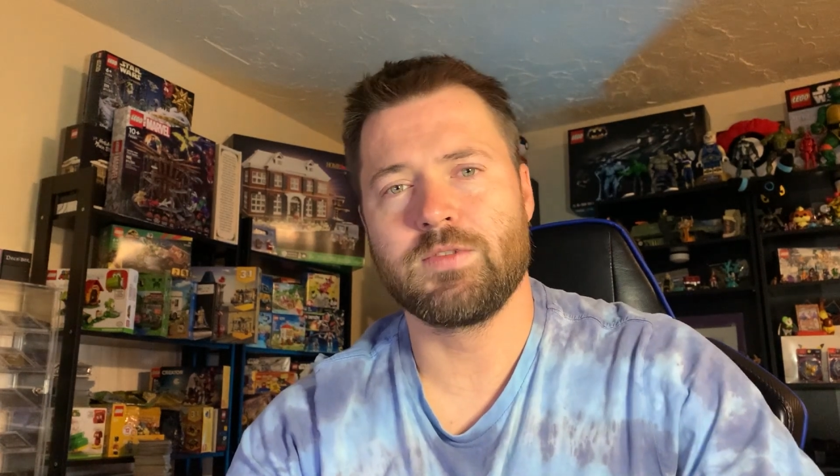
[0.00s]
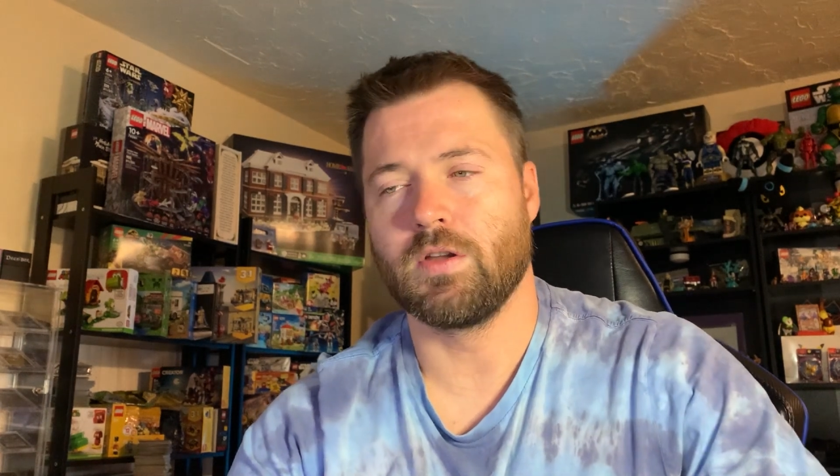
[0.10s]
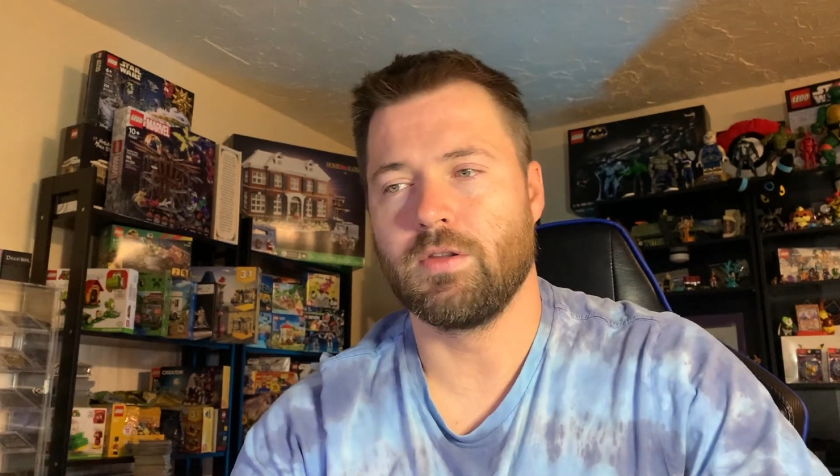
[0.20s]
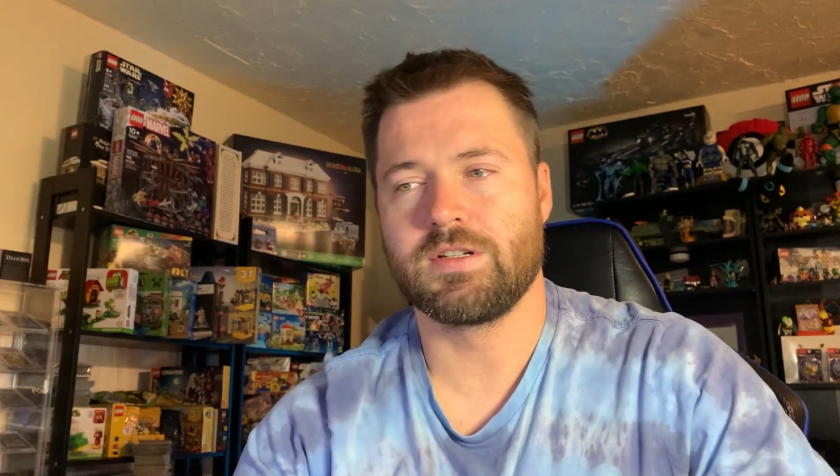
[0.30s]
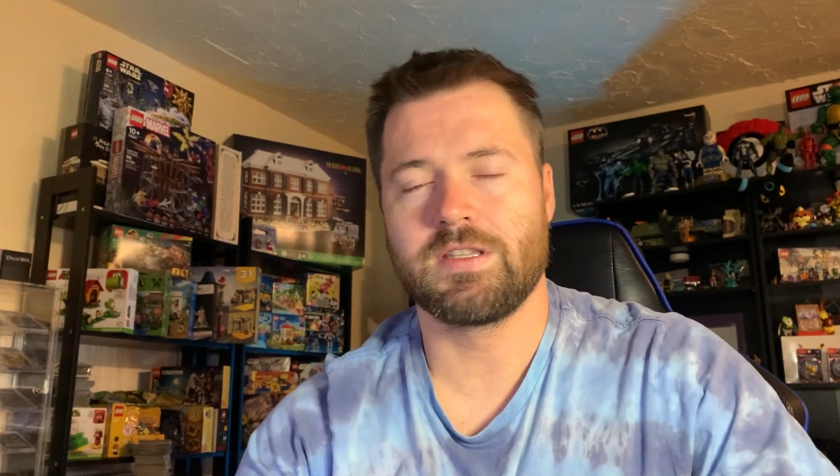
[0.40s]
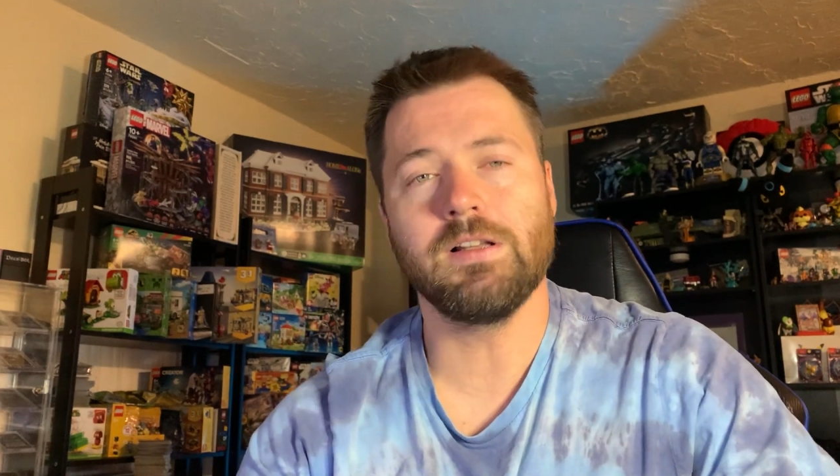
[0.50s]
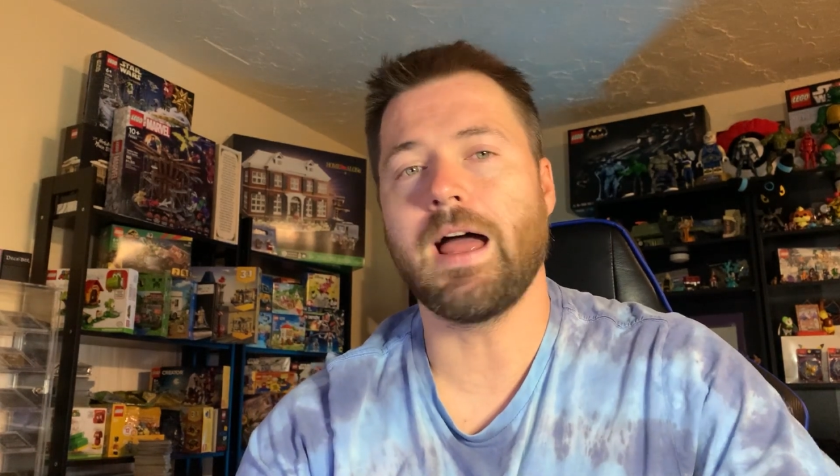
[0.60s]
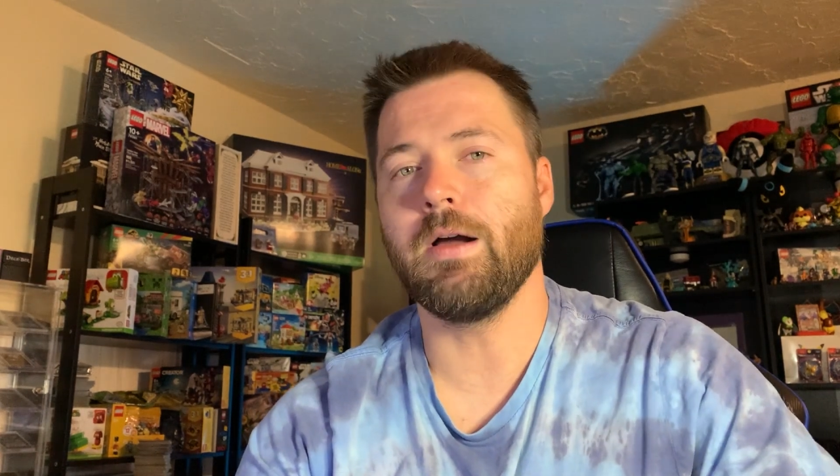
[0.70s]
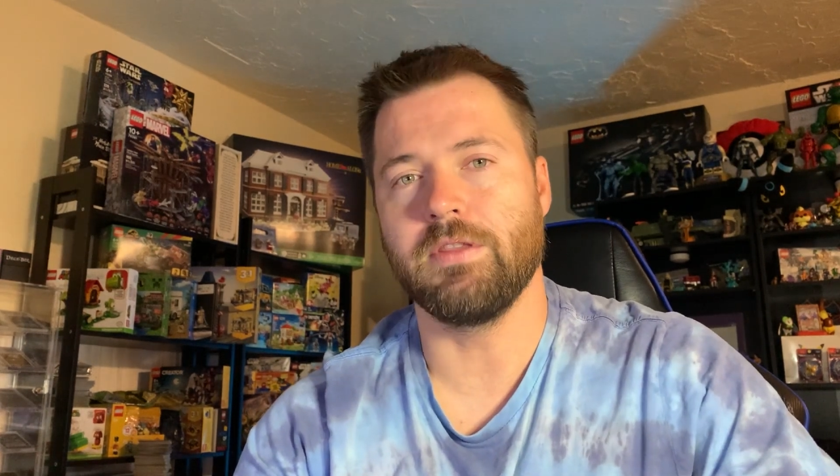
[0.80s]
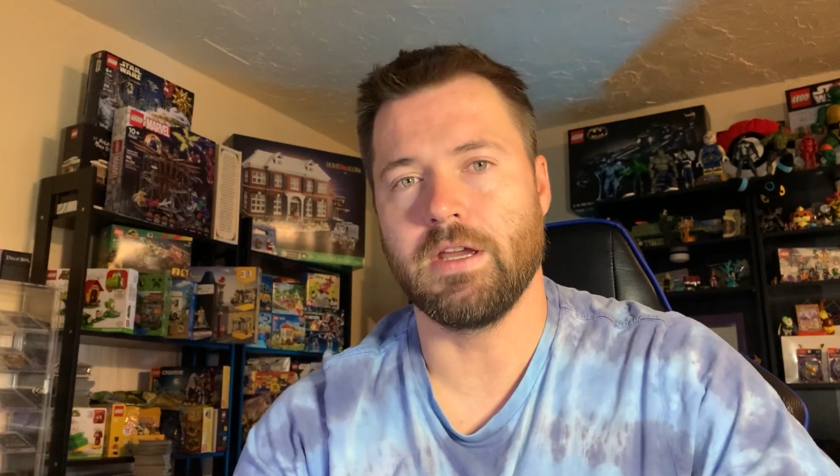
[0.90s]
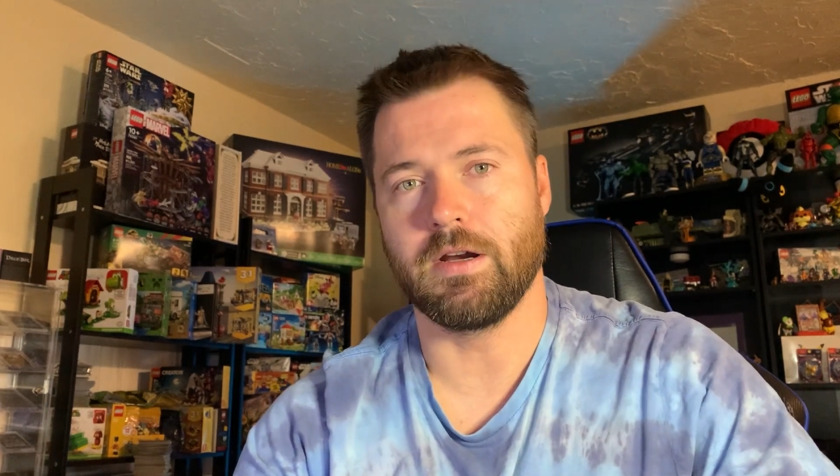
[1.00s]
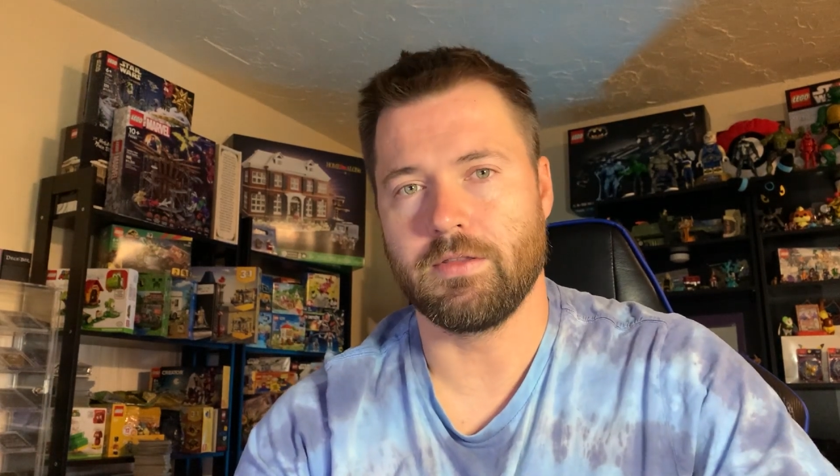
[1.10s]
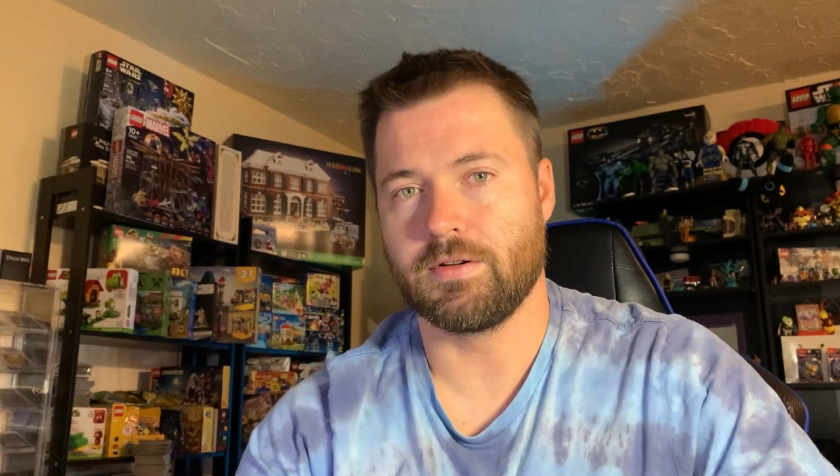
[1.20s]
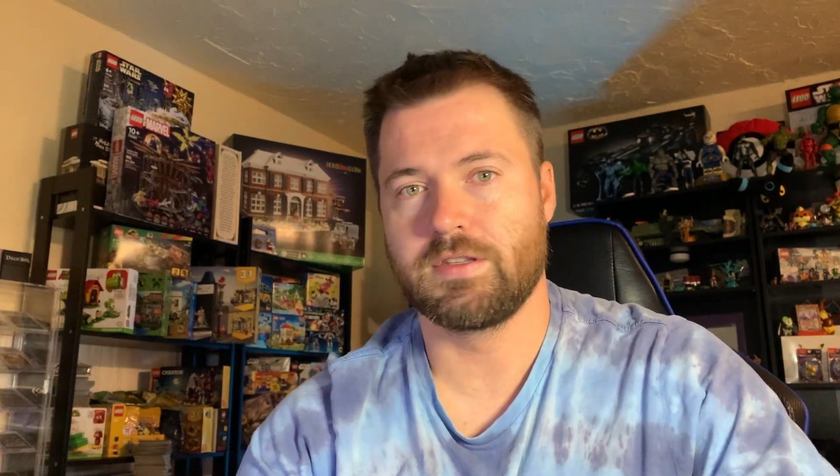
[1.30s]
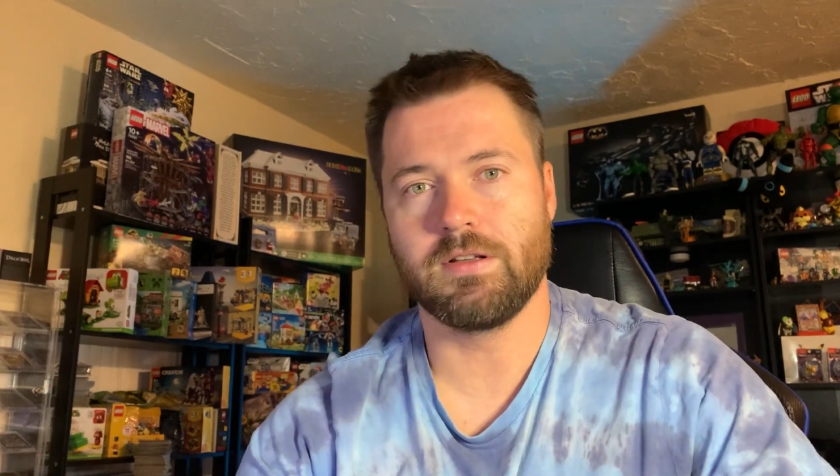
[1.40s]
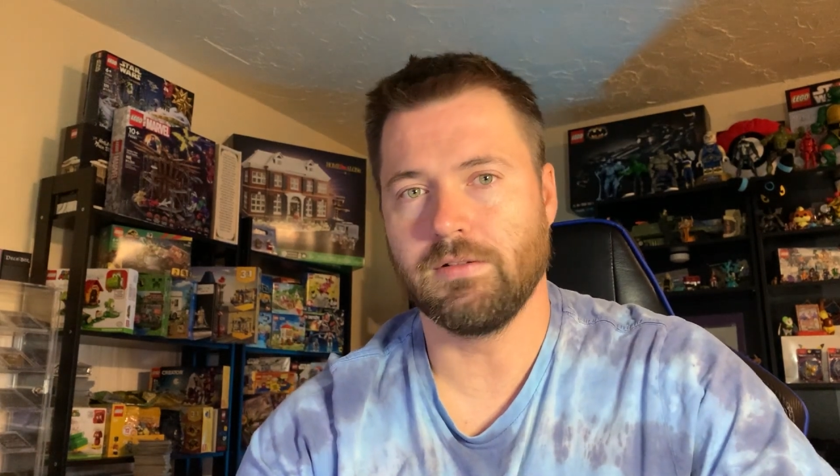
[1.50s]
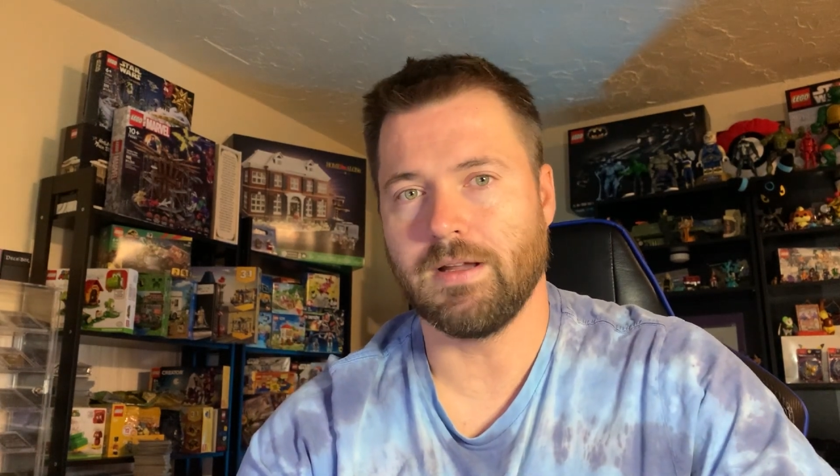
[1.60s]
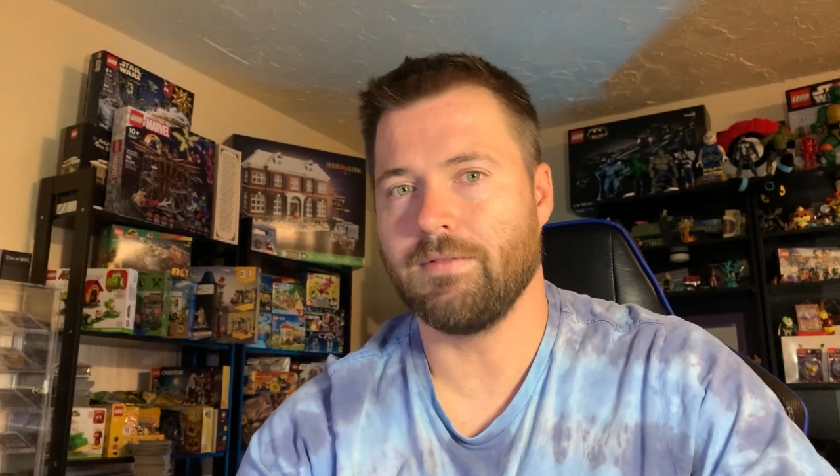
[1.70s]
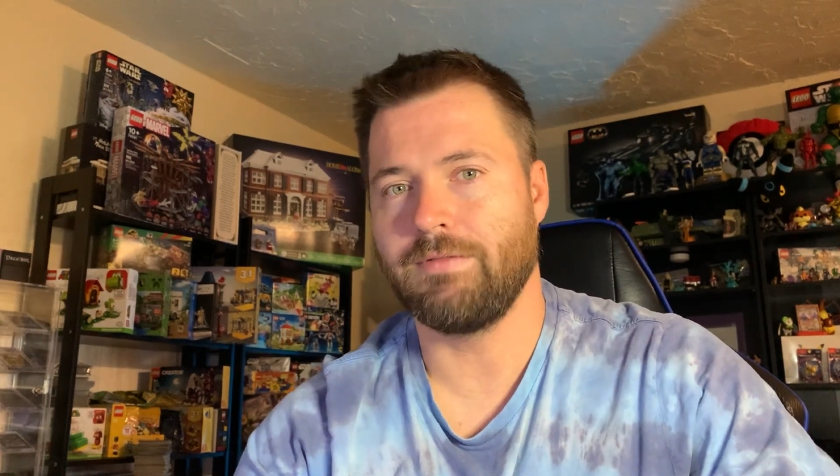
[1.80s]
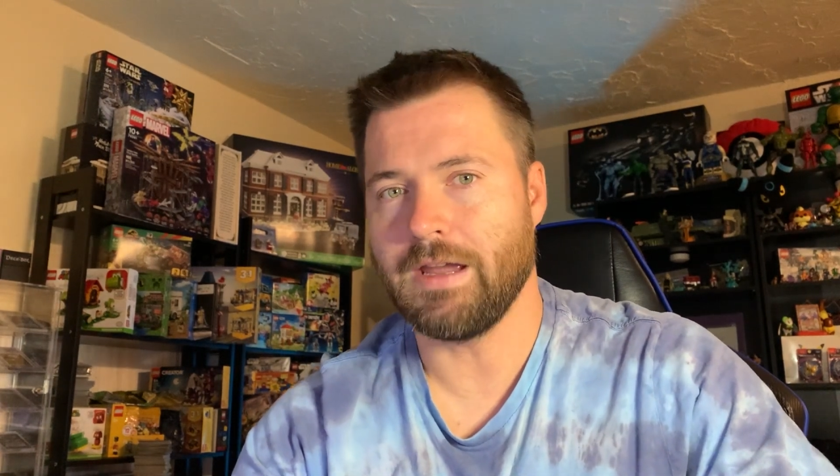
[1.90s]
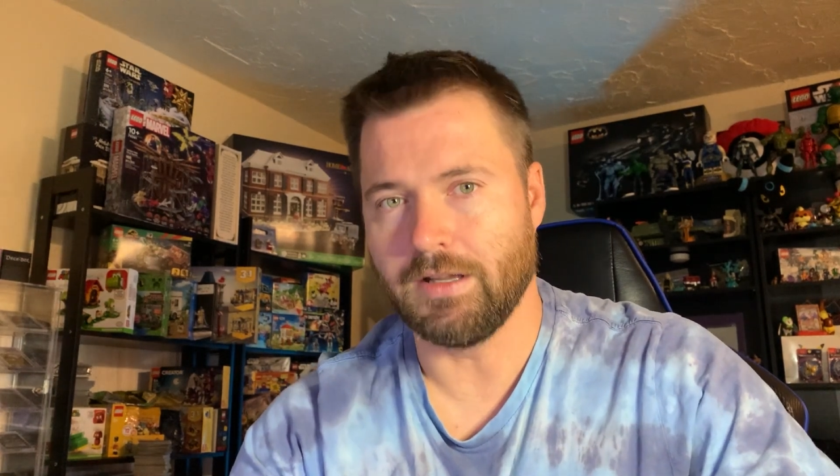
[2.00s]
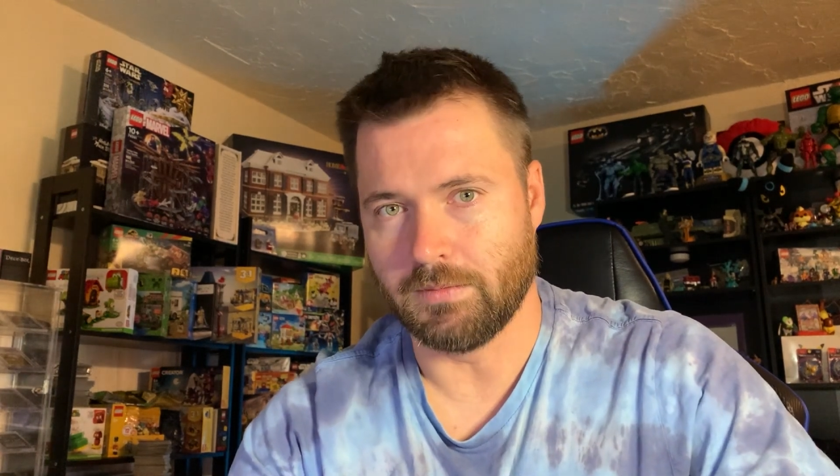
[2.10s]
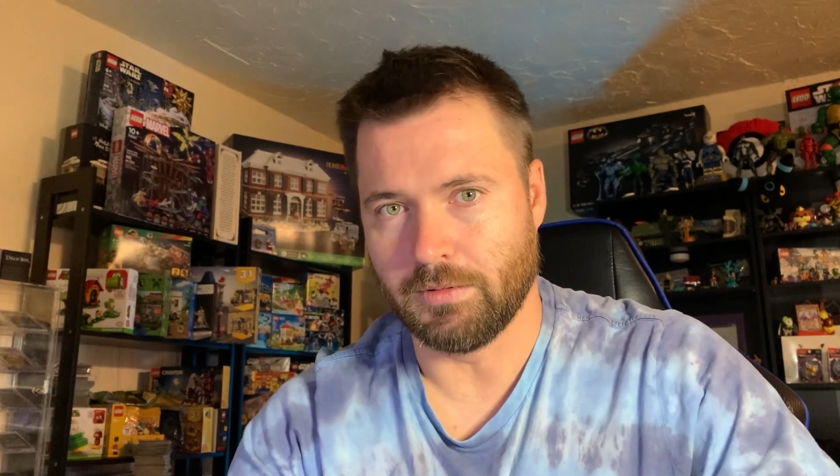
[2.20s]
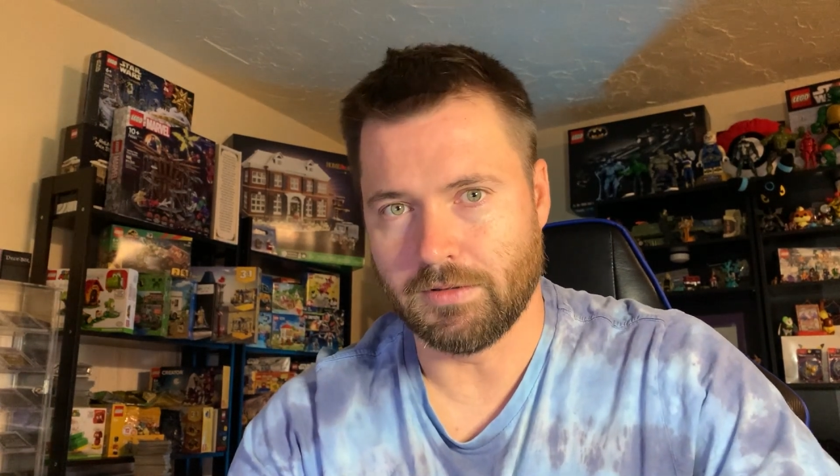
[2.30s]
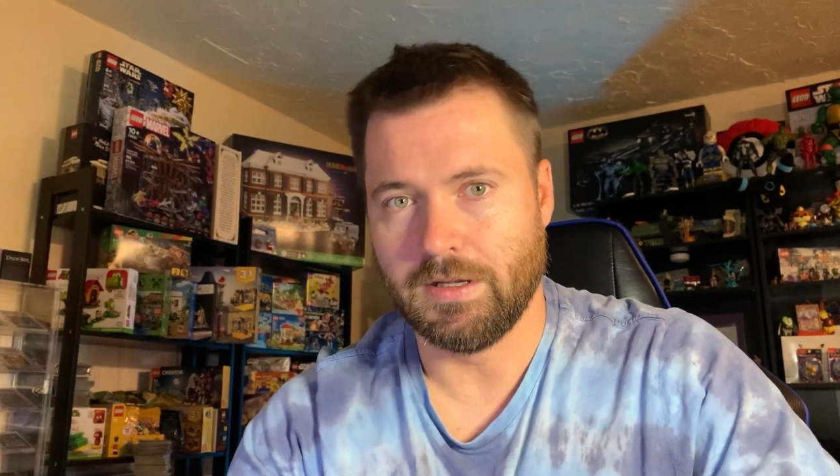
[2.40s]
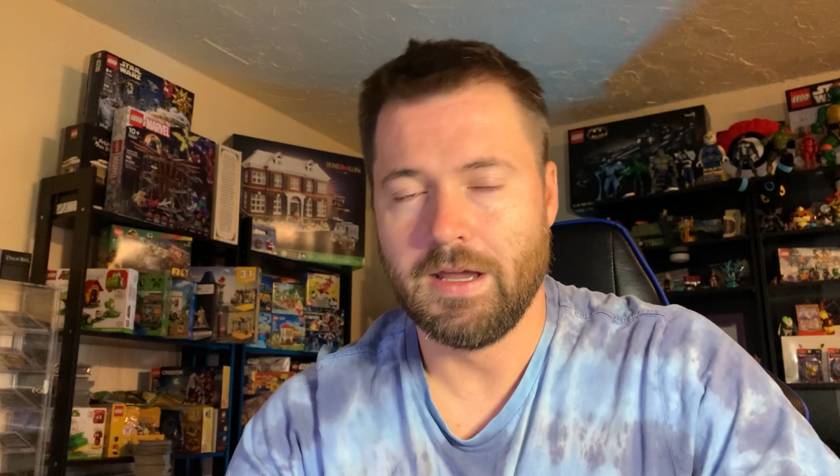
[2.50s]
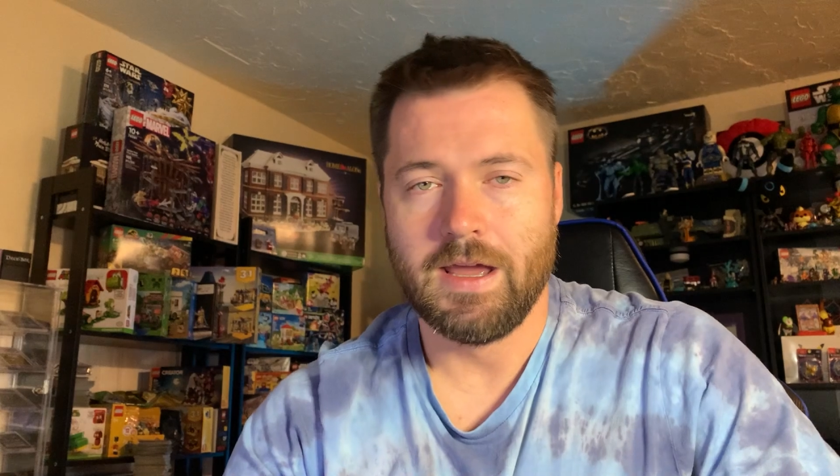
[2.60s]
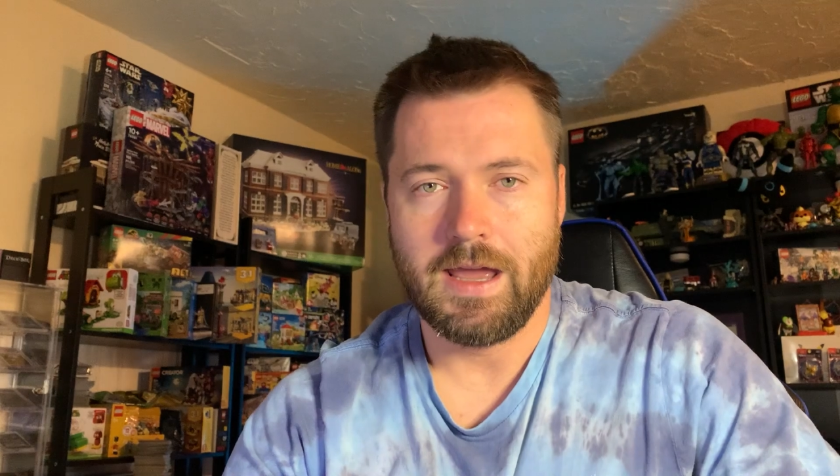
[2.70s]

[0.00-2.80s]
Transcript: so they're still out there, they're still available,